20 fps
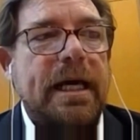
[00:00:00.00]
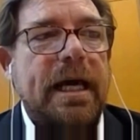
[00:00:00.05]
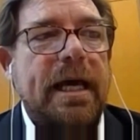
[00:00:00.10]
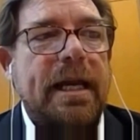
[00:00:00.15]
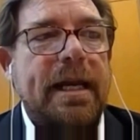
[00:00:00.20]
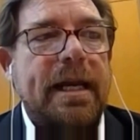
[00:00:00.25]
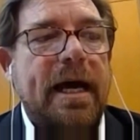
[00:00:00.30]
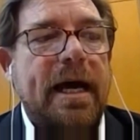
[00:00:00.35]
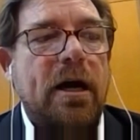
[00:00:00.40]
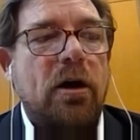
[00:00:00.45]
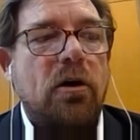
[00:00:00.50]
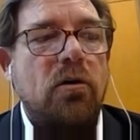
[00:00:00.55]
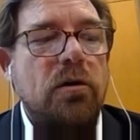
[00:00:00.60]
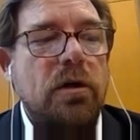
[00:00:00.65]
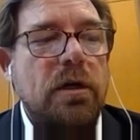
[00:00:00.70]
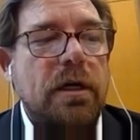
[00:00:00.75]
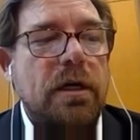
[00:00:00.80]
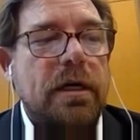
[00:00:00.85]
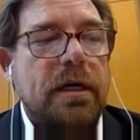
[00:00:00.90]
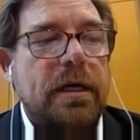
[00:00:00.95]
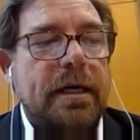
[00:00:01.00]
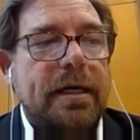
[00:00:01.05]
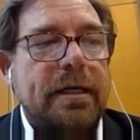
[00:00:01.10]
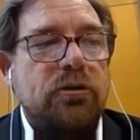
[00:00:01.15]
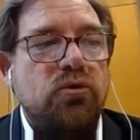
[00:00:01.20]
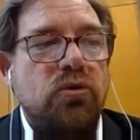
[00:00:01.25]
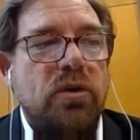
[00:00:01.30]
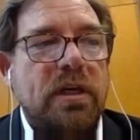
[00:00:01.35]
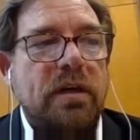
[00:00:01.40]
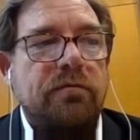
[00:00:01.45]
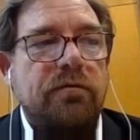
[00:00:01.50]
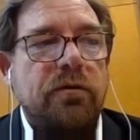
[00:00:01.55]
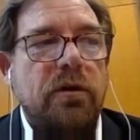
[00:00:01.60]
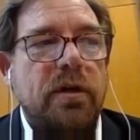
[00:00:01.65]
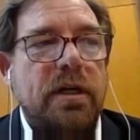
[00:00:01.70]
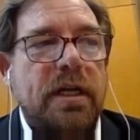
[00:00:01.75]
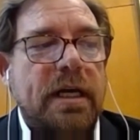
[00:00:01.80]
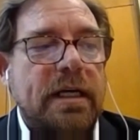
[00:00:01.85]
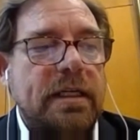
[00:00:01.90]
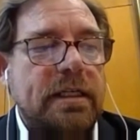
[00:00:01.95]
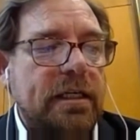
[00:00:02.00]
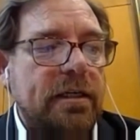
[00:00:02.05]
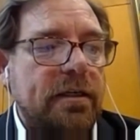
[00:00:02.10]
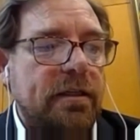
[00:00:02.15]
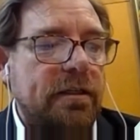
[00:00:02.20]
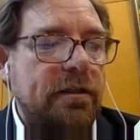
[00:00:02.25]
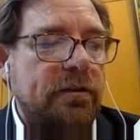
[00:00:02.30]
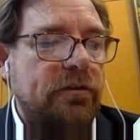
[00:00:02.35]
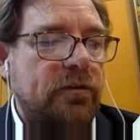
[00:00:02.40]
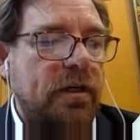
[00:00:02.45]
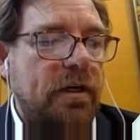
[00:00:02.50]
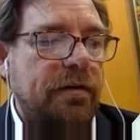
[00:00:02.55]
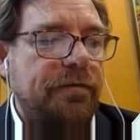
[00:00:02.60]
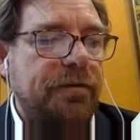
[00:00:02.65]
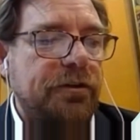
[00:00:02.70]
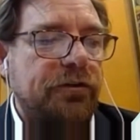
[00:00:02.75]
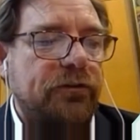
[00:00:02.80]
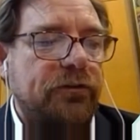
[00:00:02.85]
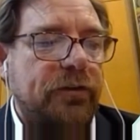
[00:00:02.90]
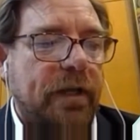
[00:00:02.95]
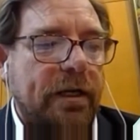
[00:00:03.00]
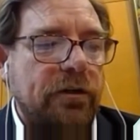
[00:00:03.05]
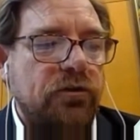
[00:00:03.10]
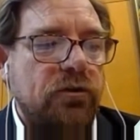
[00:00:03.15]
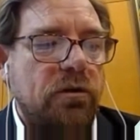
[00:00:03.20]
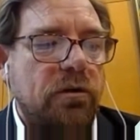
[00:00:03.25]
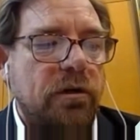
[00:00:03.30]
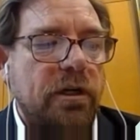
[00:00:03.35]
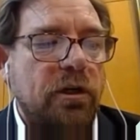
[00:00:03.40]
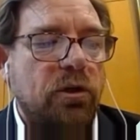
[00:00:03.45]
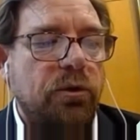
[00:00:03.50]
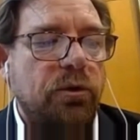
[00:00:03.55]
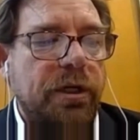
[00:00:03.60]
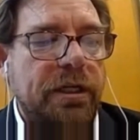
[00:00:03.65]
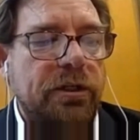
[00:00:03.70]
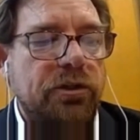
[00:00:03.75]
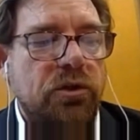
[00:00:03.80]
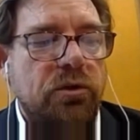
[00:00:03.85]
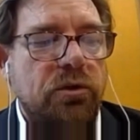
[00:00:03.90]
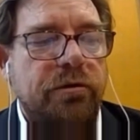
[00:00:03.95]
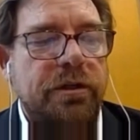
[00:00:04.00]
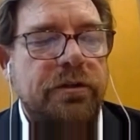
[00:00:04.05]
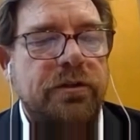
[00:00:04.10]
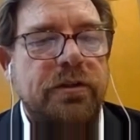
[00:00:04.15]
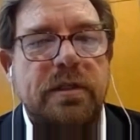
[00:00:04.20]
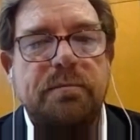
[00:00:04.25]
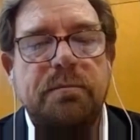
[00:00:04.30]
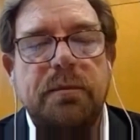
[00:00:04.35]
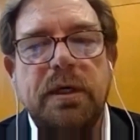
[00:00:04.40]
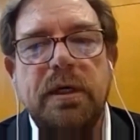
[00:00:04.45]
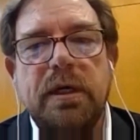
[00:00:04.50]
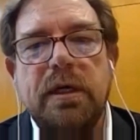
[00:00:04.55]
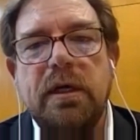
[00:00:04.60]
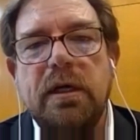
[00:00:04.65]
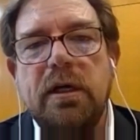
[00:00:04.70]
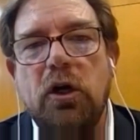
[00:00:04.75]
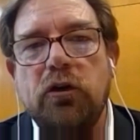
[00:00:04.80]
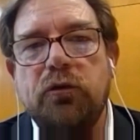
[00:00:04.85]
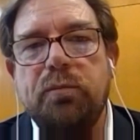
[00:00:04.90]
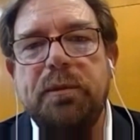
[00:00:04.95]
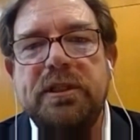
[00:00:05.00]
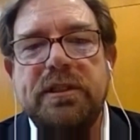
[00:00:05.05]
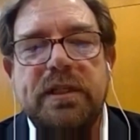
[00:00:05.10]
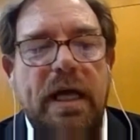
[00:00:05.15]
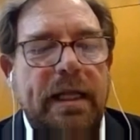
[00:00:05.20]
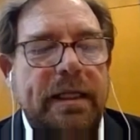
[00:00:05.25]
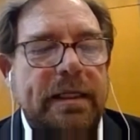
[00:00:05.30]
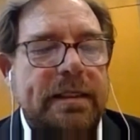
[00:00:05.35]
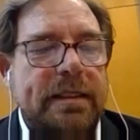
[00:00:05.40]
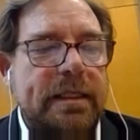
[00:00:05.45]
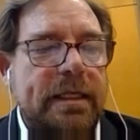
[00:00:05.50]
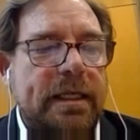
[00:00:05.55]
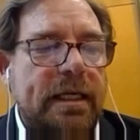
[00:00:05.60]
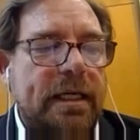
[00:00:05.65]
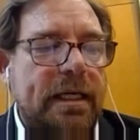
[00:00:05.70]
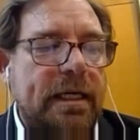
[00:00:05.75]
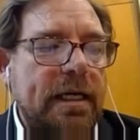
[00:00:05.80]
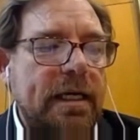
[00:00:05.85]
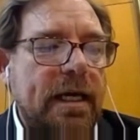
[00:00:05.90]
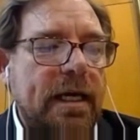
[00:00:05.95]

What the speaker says: And now, to give you an idea, the service sector, including tourism, hospitality,